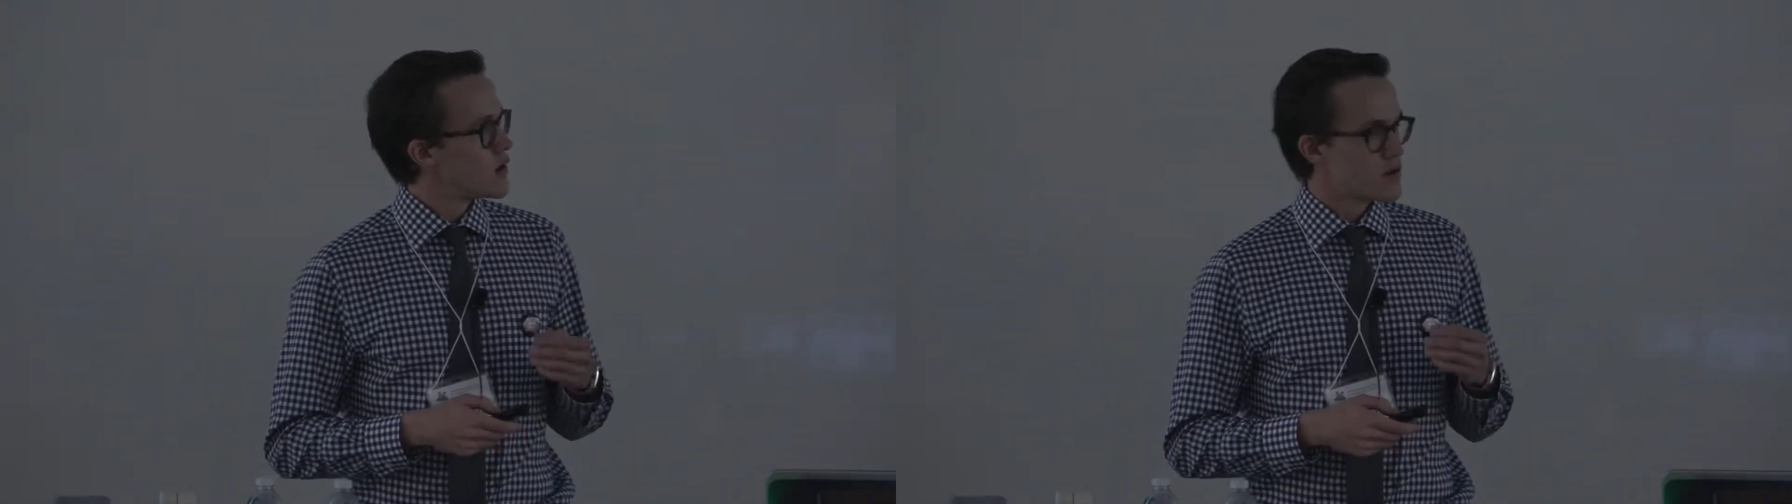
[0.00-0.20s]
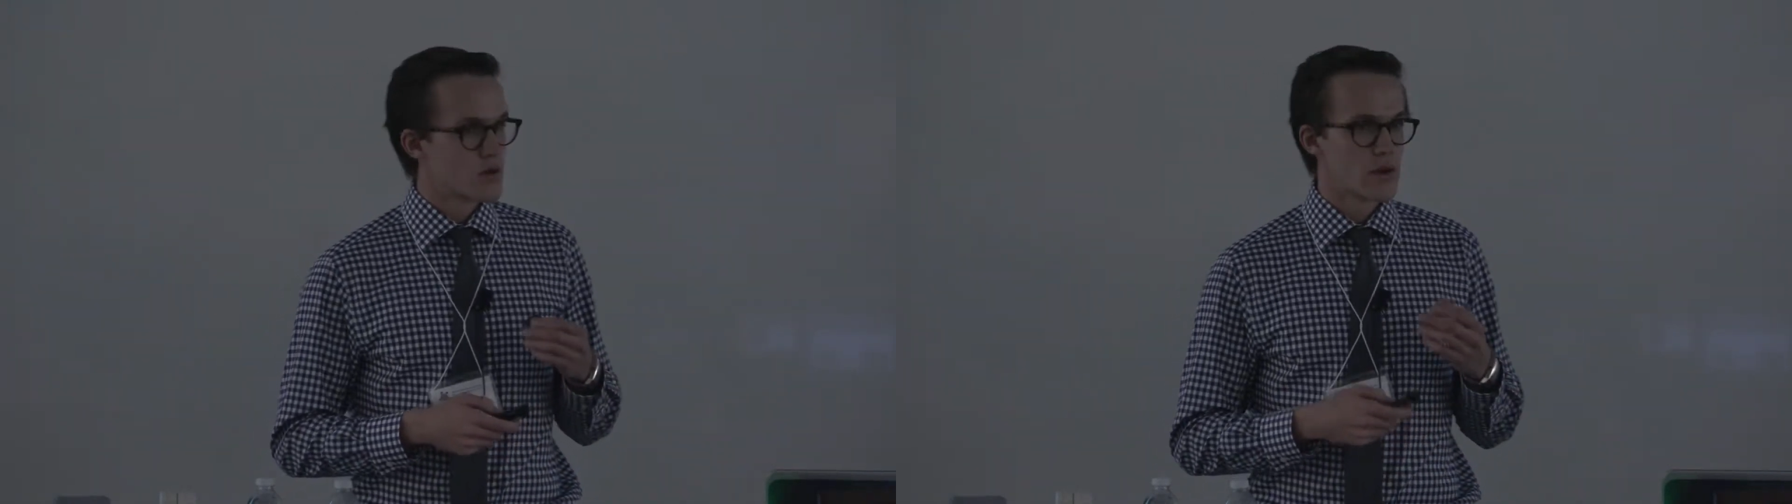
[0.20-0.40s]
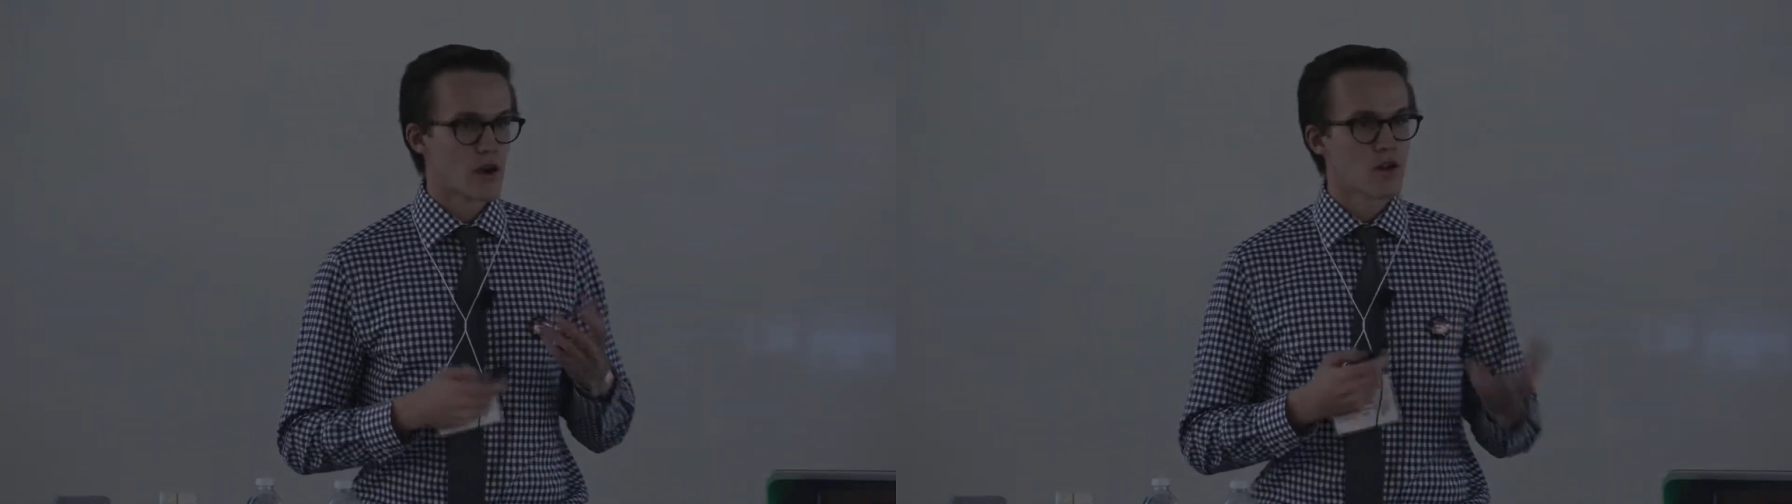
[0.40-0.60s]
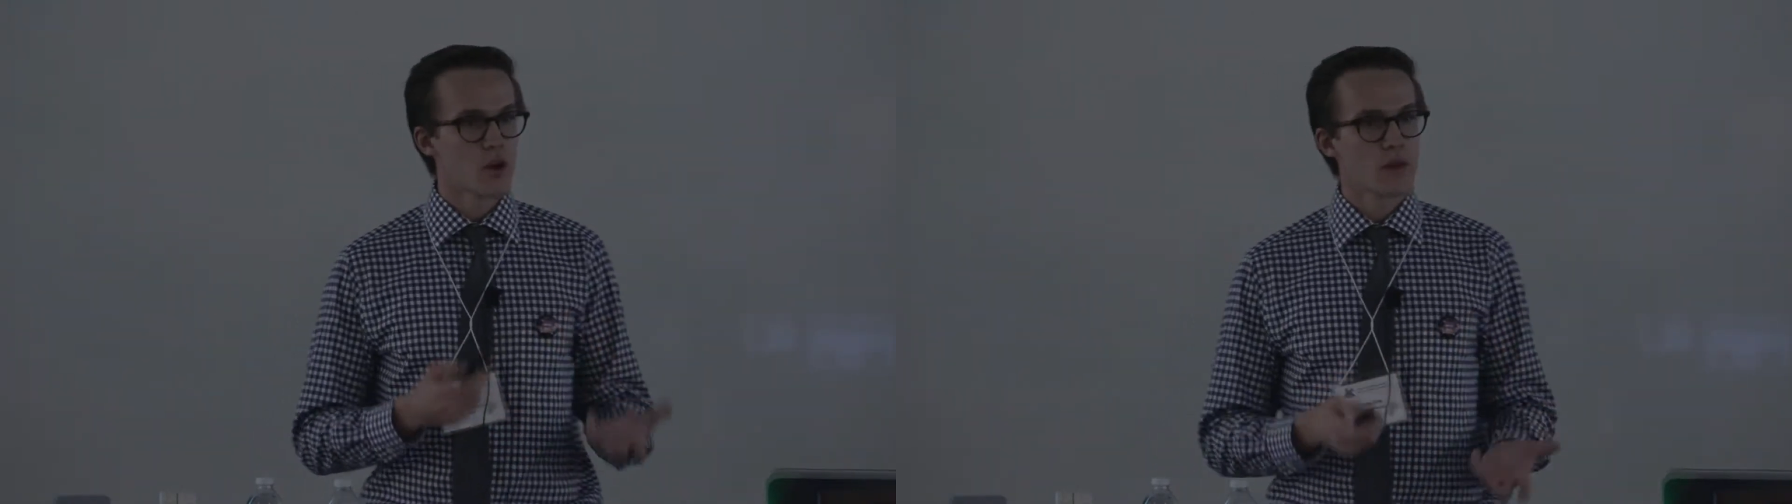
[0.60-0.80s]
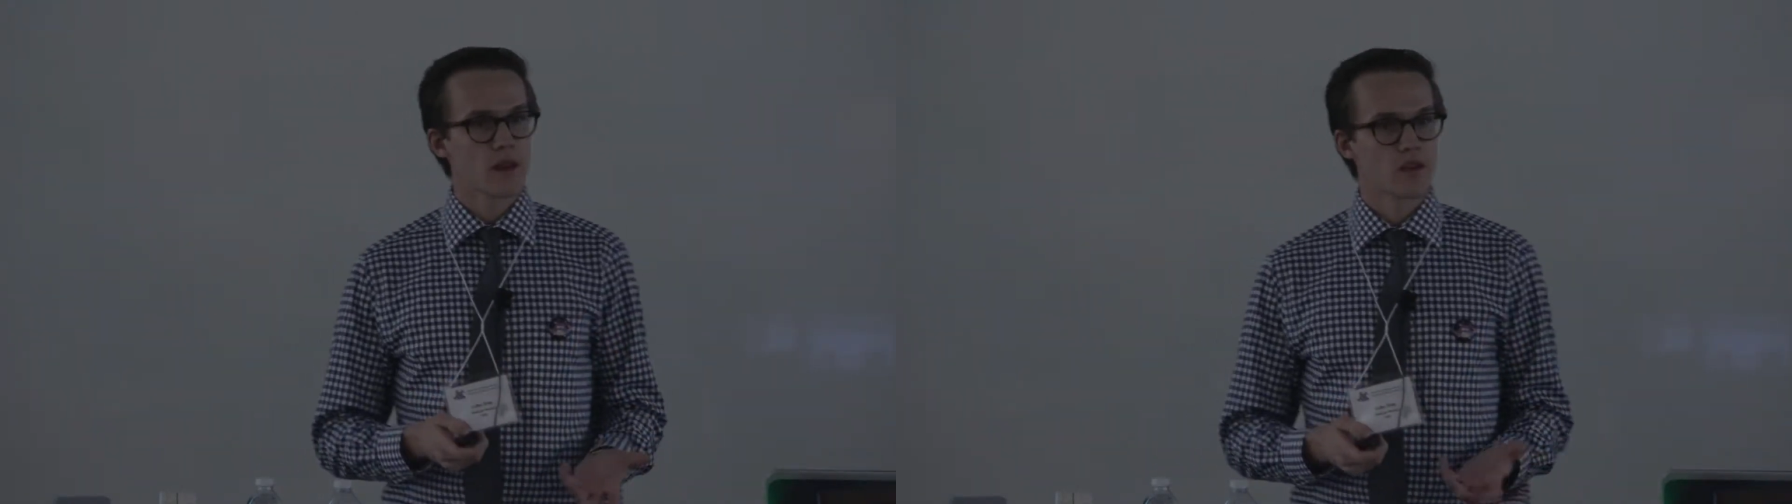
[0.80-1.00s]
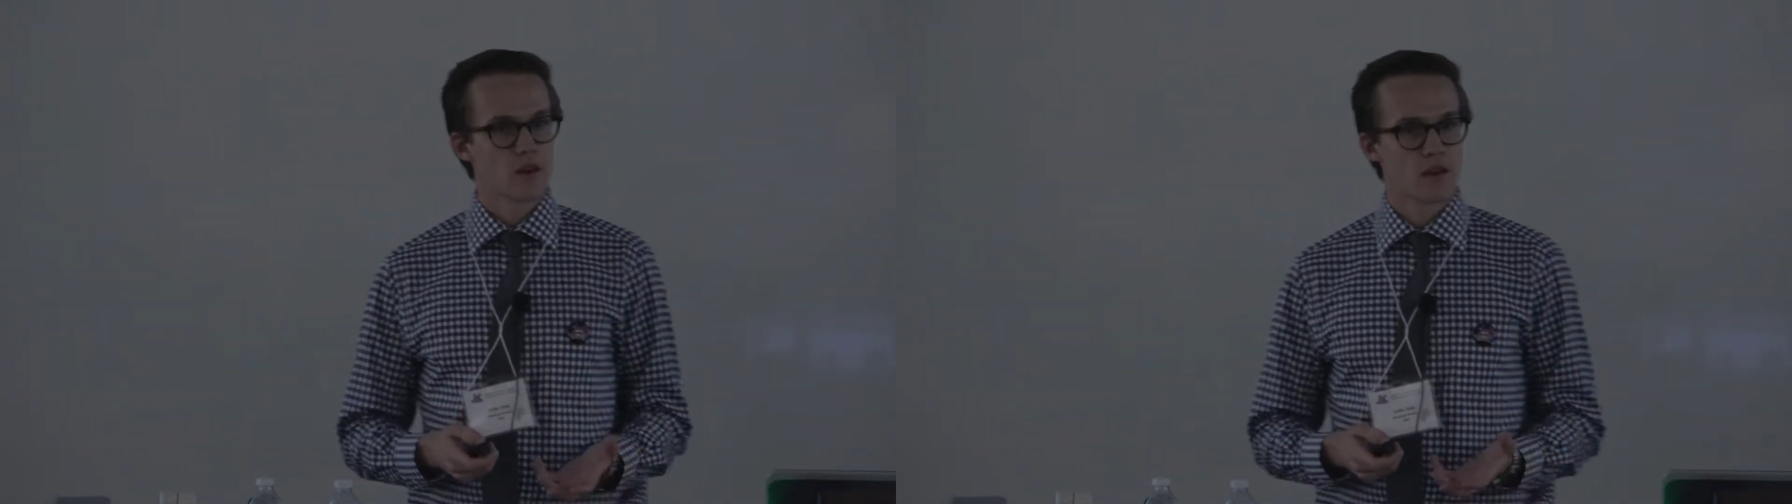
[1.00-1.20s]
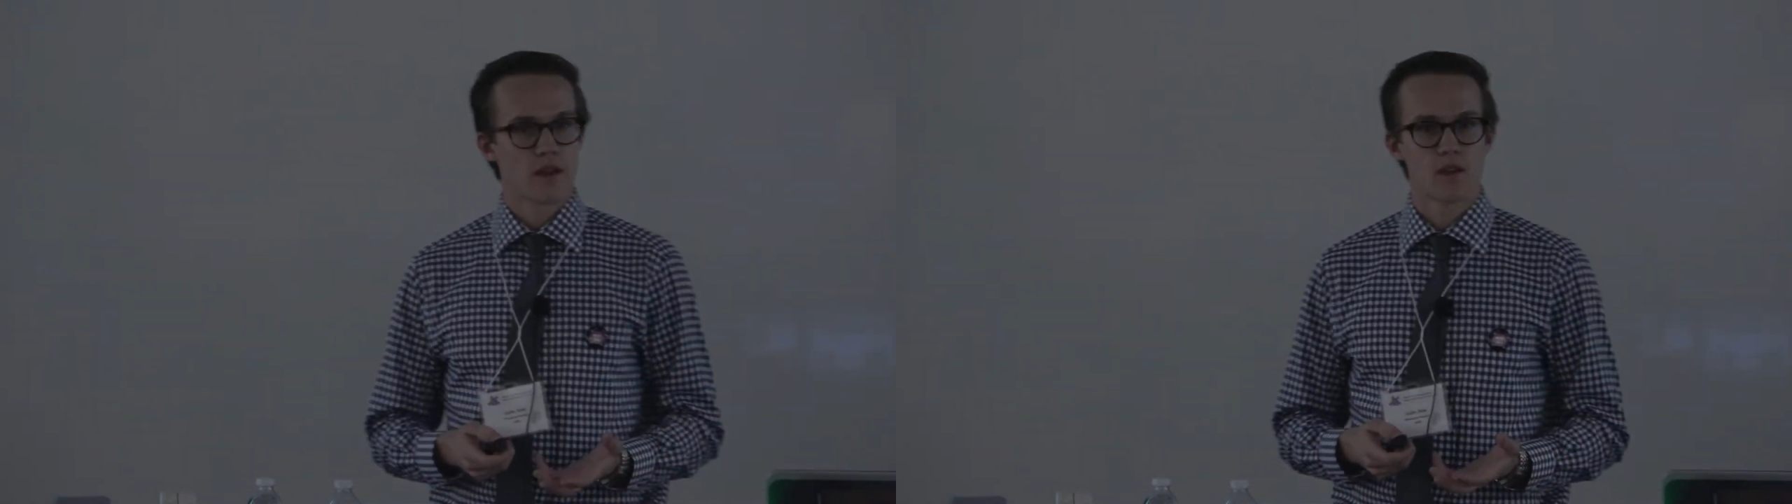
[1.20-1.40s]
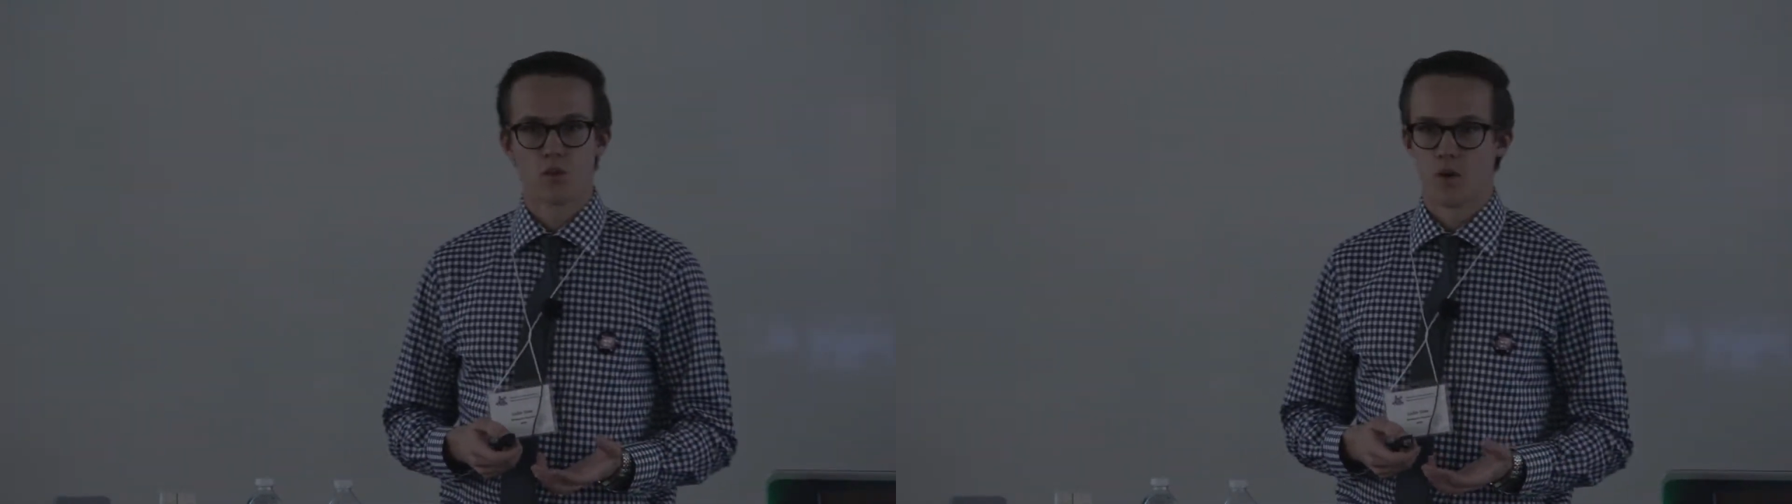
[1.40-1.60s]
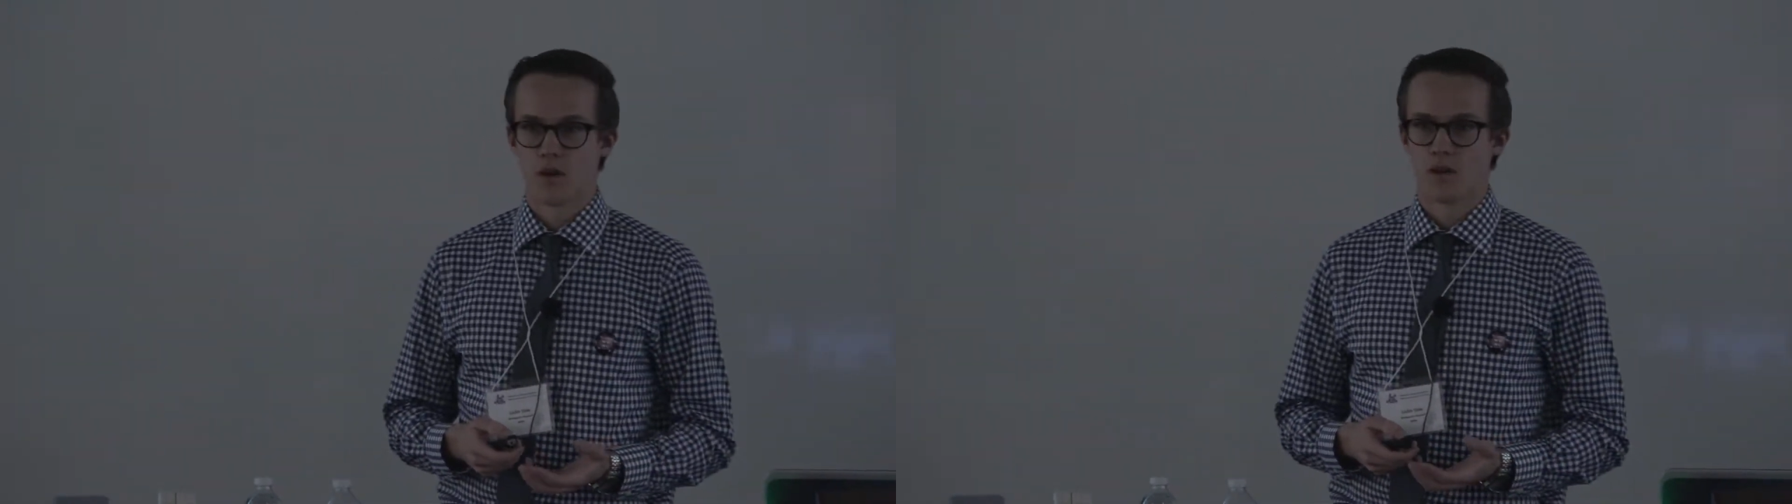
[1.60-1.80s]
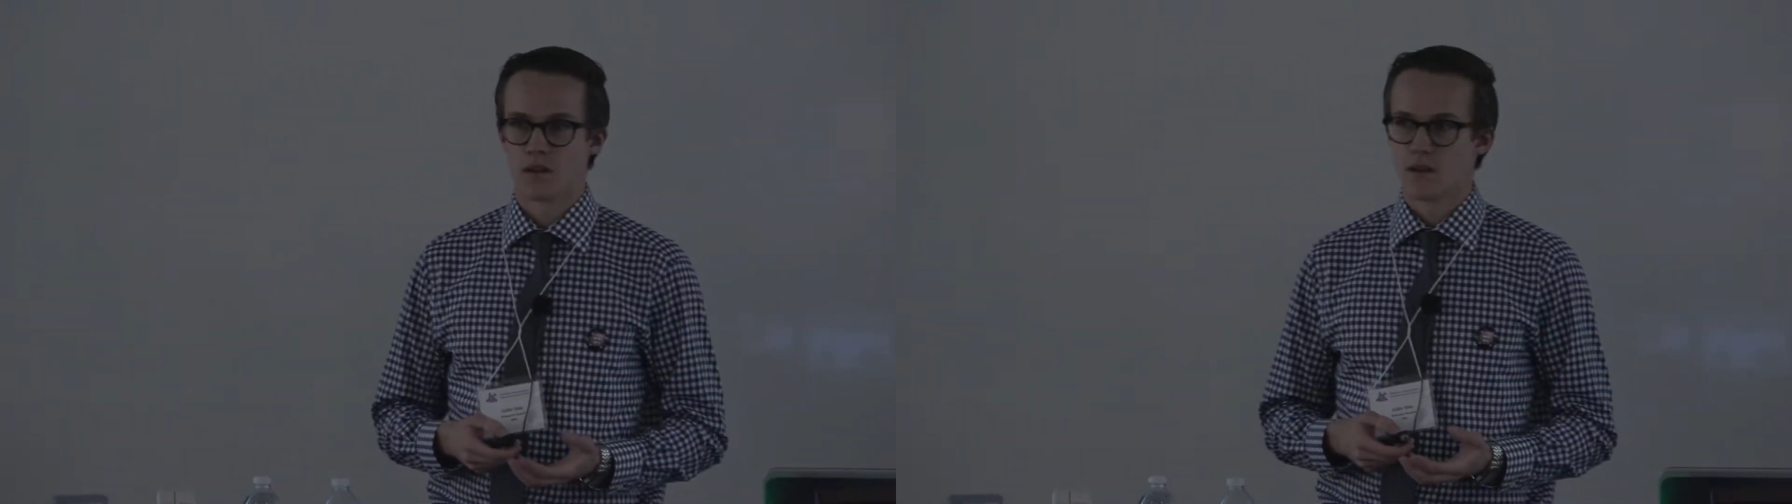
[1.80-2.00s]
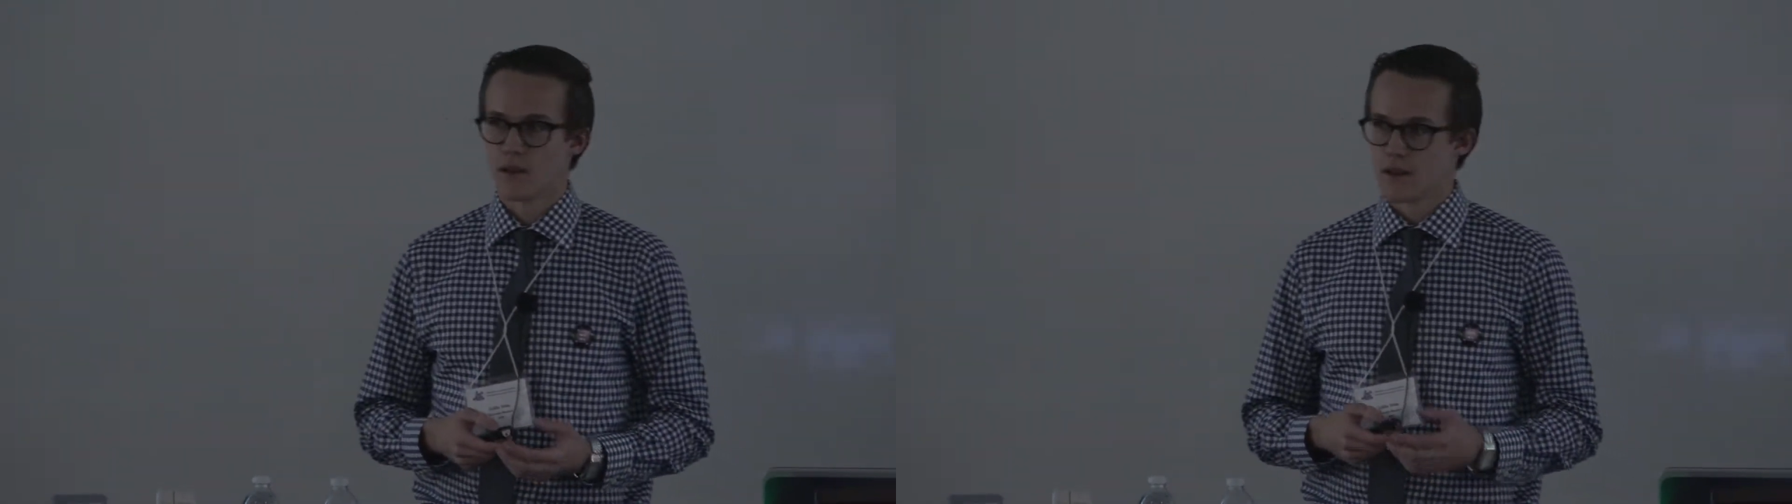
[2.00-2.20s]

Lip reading: So in our globally interconnected world,